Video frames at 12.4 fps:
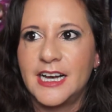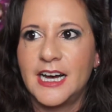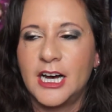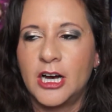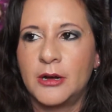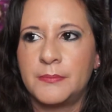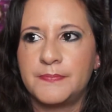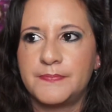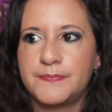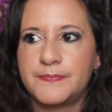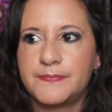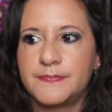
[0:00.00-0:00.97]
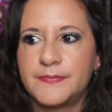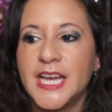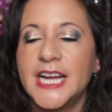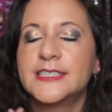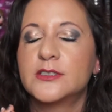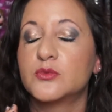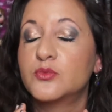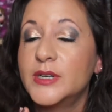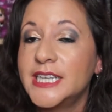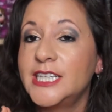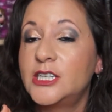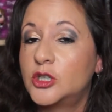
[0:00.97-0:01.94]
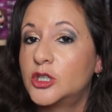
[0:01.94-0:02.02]
that is a
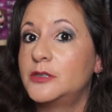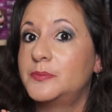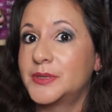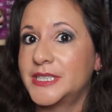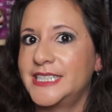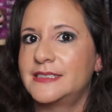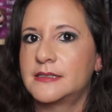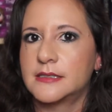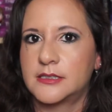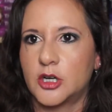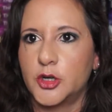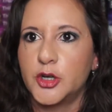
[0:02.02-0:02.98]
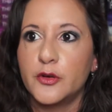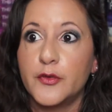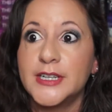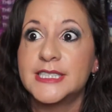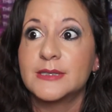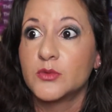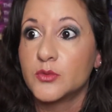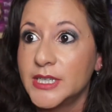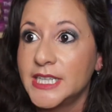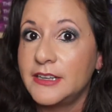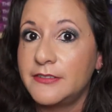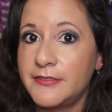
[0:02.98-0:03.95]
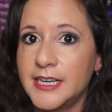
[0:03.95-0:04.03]
really good place to start. You can find some
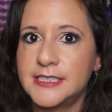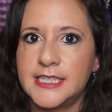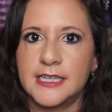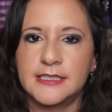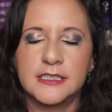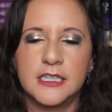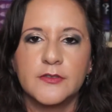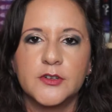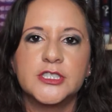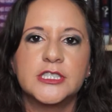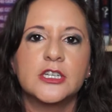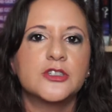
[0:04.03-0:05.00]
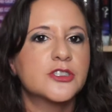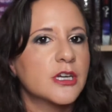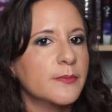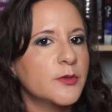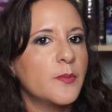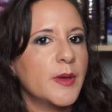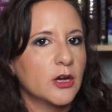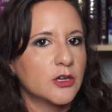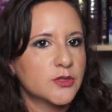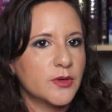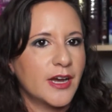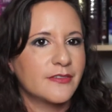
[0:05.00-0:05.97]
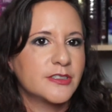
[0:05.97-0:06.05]
really fantastic covers. There's some you may
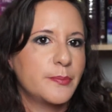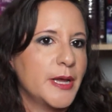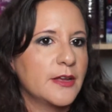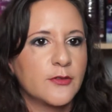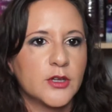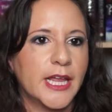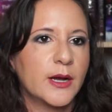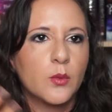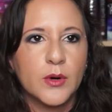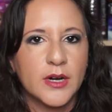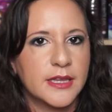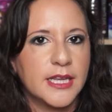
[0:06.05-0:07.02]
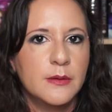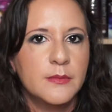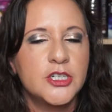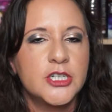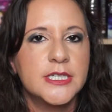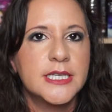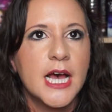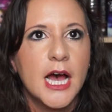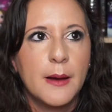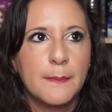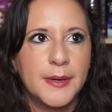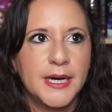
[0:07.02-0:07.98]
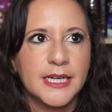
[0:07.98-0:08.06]
also have to pay for, like one of the images,
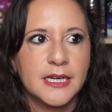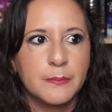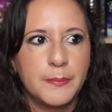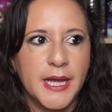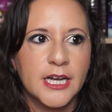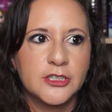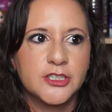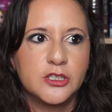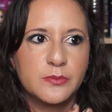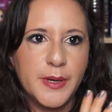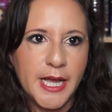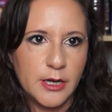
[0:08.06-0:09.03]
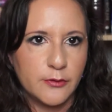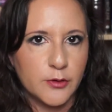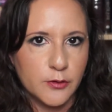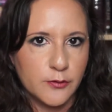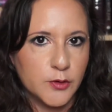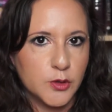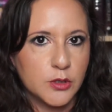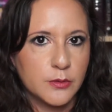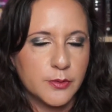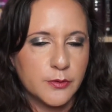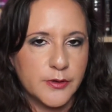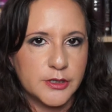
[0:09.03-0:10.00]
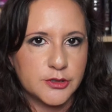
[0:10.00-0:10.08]
but compared to paying for a full
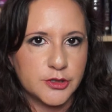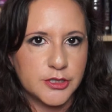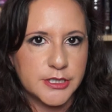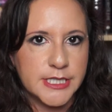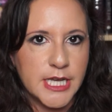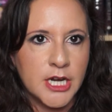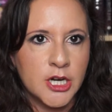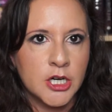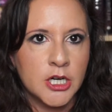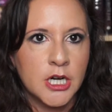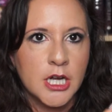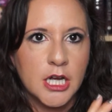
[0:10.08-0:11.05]
professional designer,